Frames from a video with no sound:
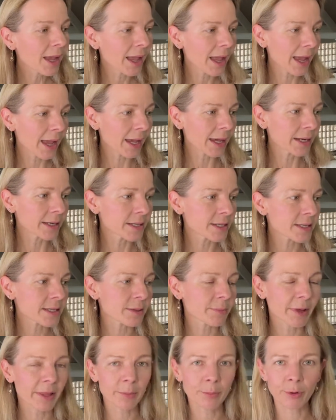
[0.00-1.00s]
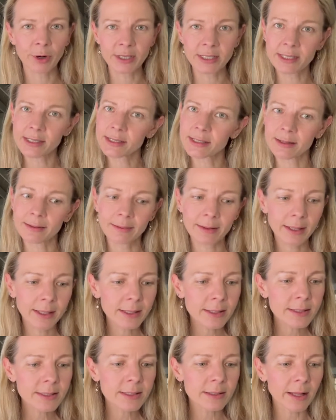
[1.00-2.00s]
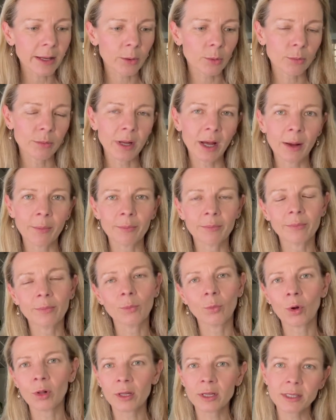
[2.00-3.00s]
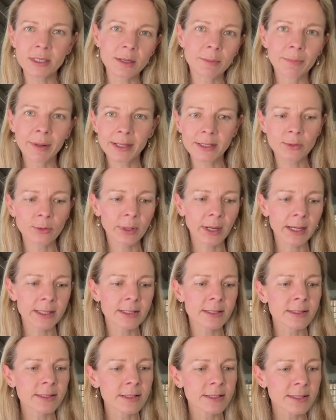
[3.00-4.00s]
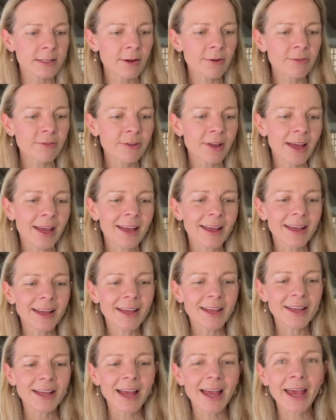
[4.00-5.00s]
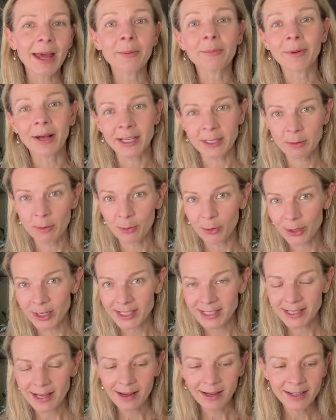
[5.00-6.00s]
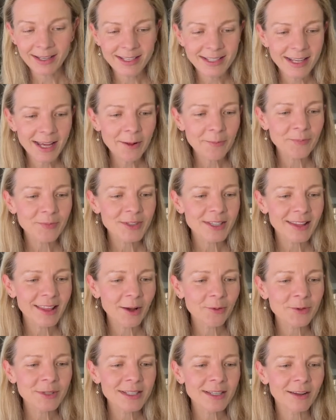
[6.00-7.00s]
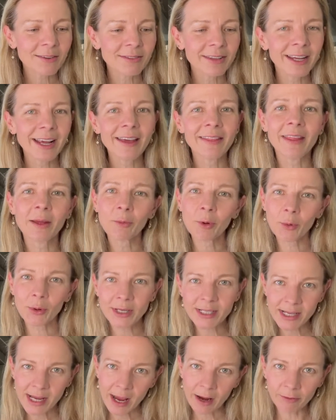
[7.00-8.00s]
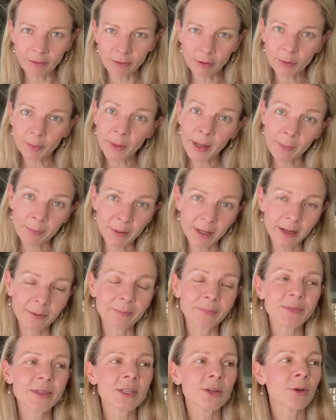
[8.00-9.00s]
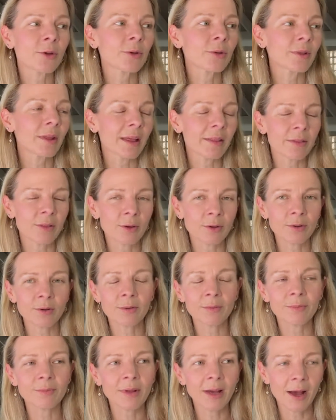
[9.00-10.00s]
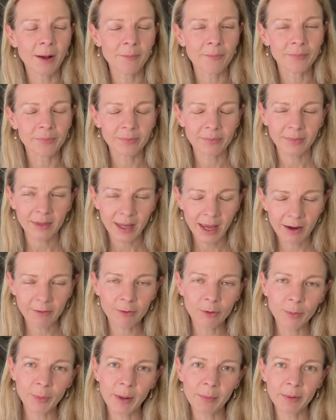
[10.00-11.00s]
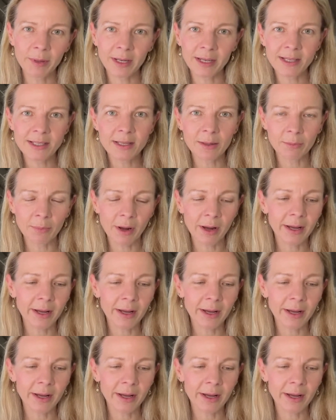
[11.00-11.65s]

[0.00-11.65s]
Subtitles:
and some other presents and things like wallets and pencil cases and stuff. And my husband bought his sake set, so that was lovely. And then we went to Avril Pepin. So the Avril Pepin is in